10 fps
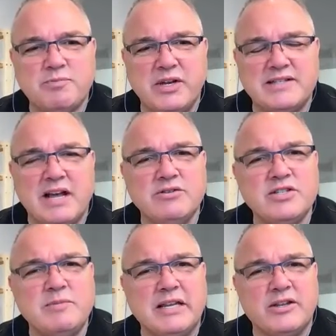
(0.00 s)
But it sounds
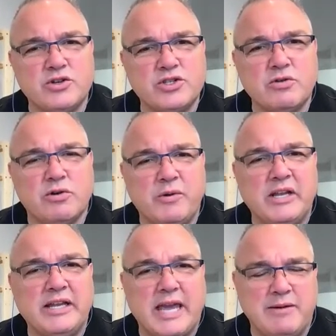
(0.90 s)
to me like your story
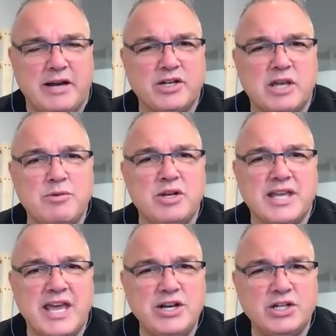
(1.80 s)
really came down to
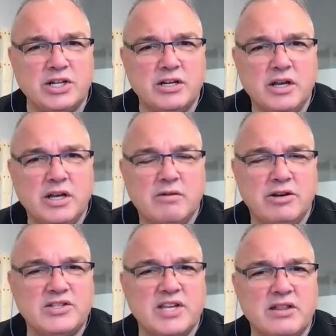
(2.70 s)
communication
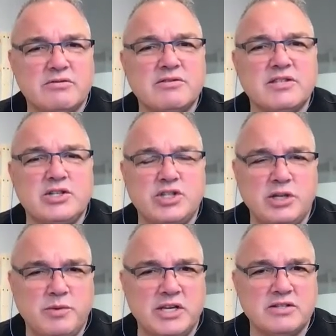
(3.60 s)
when you said this was the
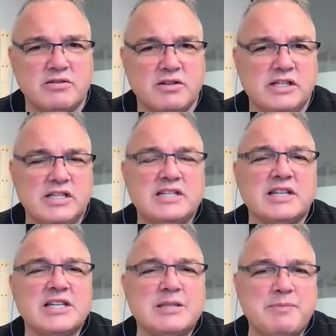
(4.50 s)
cheapest or the least
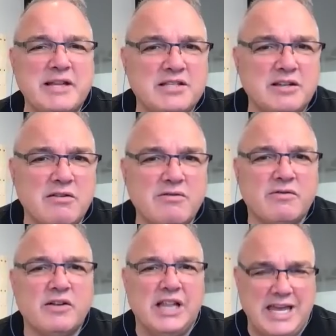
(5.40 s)
expensive
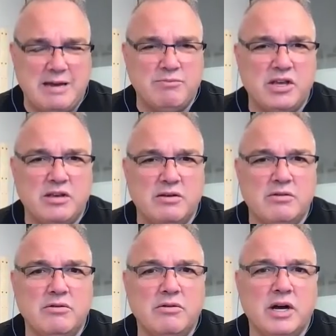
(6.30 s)
claim that you